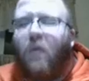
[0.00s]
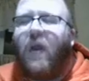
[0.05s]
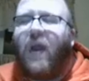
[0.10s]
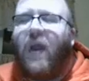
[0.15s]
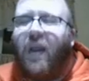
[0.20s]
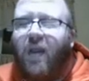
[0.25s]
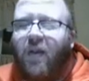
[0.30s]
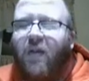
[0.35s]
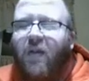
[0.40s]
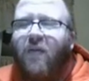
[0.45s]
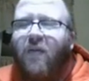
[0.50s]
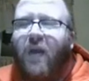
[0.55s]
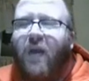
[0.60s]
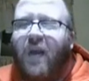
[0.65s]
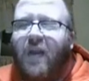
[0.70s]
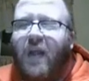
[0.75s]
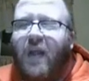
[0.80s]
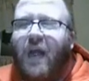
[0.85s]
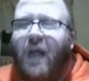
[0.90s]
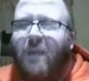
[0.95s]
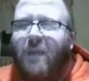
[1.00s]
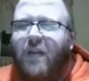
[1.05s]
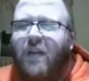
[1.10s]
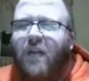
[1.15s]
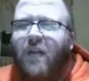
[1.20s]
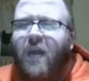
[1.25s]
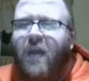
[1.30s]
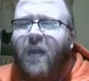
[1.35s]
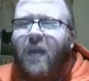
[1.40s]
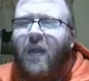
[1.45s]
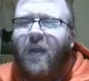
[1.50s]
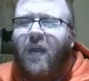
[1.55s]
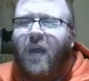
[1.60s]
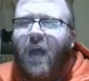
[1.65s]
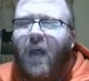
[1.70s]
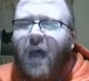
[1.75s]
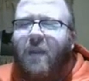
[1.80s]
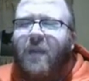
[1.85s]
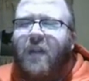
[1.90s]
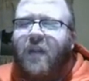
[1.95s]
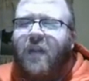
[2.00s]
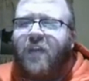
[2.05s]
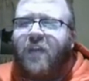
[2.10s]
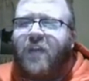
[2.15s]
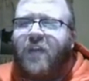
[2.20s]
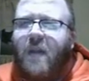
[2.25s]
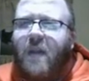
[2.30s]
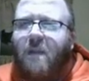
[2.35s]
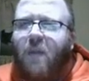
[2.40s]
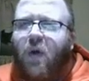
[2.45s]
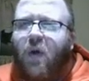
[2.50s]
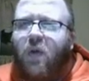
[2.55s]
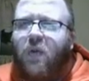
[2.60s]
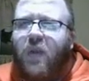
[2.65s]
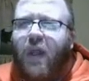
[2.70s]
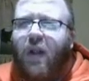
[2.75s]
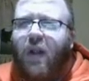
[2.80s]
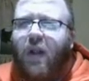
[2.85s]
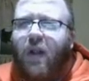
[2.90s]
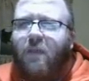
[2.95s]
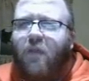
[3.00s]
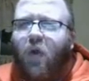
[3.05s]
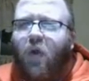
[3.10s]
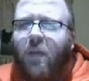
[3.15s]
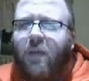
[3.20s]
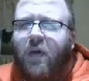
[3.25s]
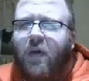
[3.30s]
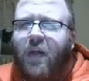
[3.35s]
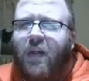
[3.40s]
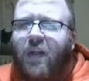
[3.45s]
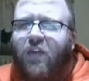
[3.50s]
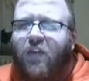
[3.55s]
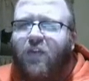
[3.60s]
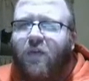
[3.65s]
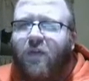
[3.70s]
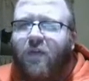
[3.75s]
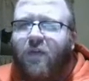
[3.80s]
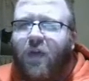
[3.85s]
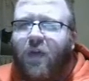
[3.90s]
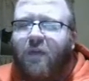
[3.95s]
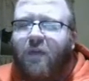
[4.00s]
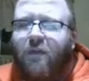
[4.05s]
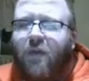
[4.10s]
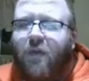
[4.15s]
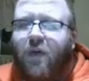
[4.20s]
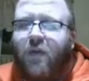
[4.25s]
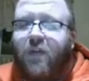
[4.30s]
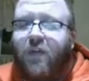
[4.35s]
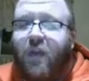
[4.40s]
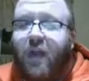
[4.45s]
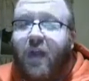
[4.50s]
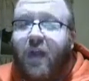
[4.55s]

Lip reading: Right. I'm in the same boat there. I'm normally an introvert at first,